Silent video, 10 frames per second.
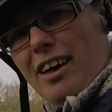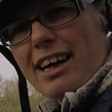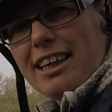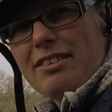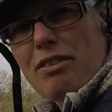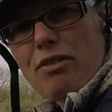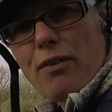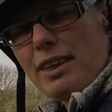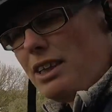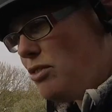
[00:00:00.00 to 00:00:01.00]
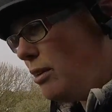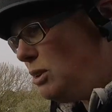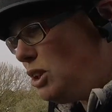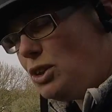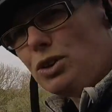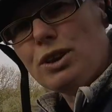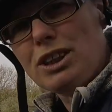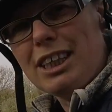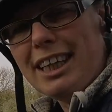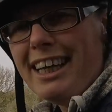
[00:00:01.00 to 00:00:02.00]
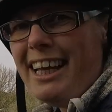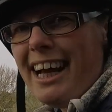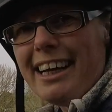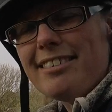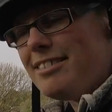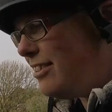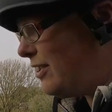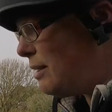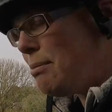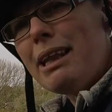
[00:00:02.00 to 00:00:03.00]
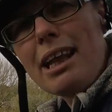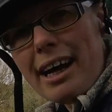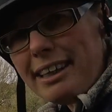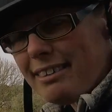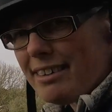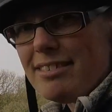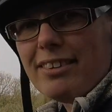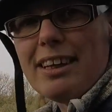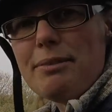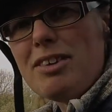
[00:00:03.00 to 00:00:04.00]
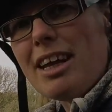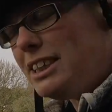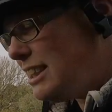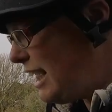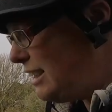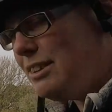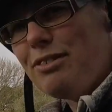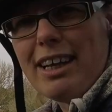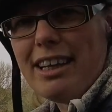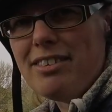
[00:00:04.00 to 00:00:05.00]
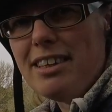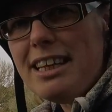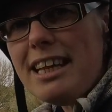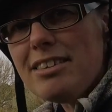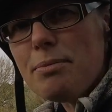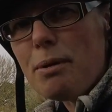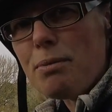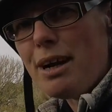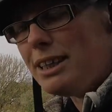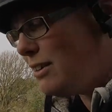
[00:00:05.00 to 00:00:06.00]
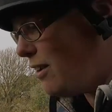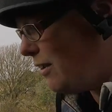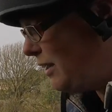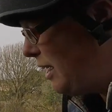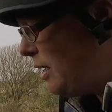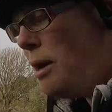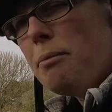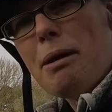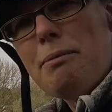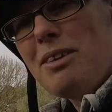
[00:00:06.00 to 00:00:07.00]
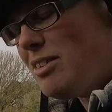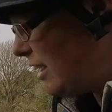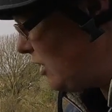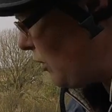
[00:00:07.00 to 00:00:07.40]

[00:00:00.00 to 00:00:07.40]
I've got the lead rope short. I can still keep it light, I can still keep the tension out of it unless I need to put pressure on, but it means I can